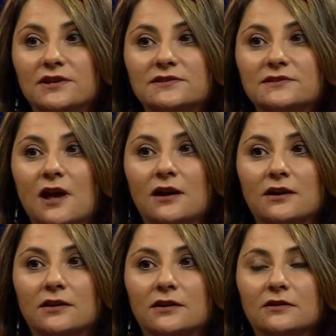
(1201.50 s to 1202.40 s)
it's not
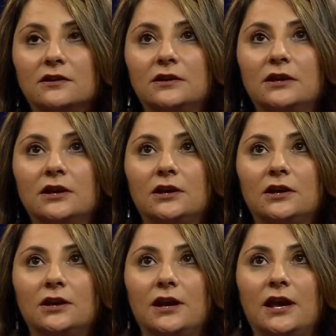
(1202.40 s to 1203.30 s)
going
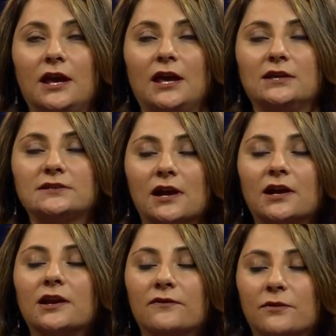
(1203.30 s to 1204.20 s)

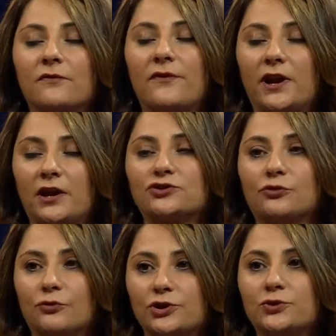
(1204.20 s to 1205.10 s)
to give them the financial
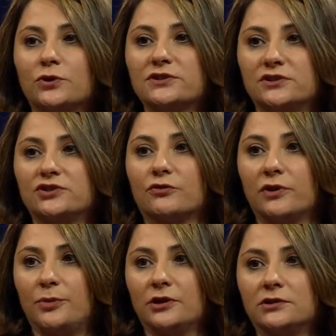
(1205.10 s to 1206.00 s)
resources to
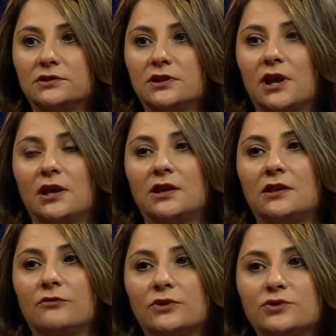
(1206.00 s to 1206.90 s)
rebuild. And then
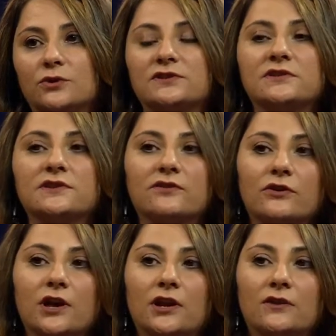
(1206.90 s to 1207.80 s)
the resources that they're
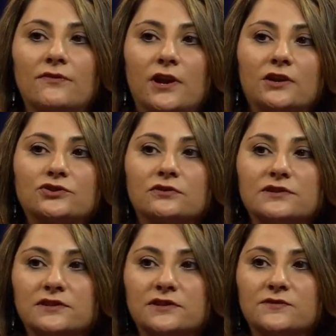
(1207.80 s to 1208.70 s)
getting, financial
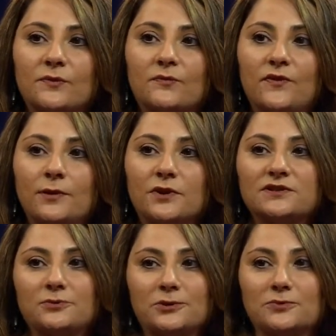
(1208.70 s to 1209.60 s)
assistance from FEMA, is
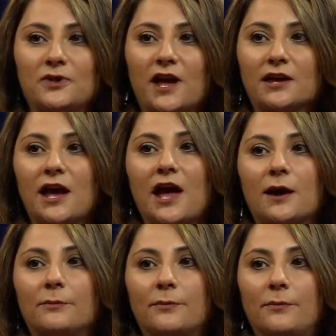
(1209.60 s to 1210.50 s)
supposed to be that
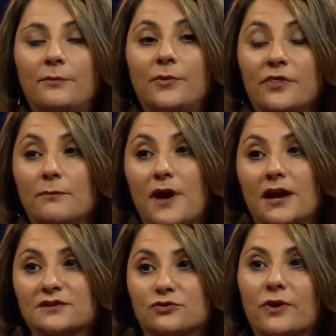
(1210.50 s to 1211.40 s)
gap, but the
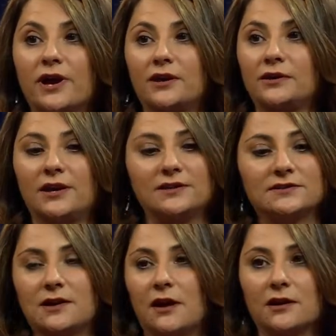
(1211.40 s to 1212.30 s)
max grant
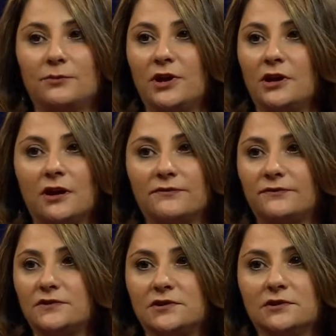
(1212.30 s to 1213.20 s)
is not going to be enough
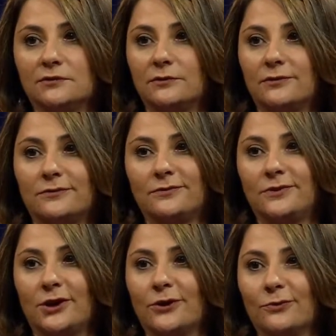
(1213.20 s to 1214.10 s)
to,
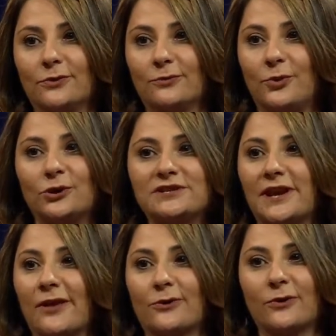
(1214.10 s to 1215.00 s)
you know, put
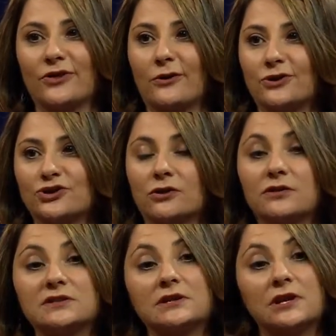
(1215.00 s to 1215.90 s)
together with their
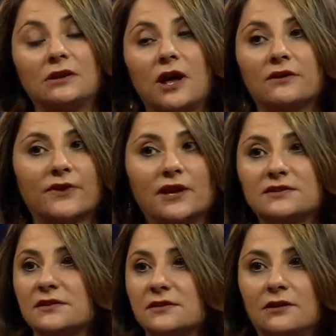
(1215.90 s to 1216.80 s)
insurance. And in a lot of
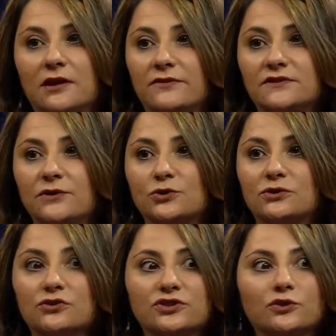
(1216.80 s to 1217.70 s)
cases, a lot of
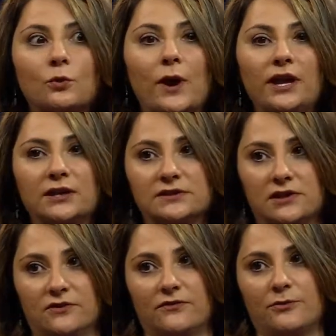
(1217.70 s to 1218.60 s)
individuals are still waiting to
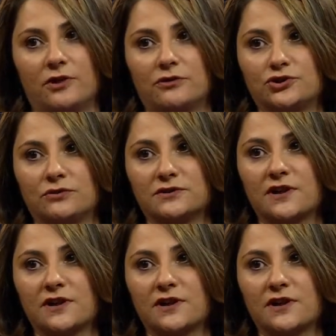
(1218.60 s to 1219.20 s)
hear from their insurance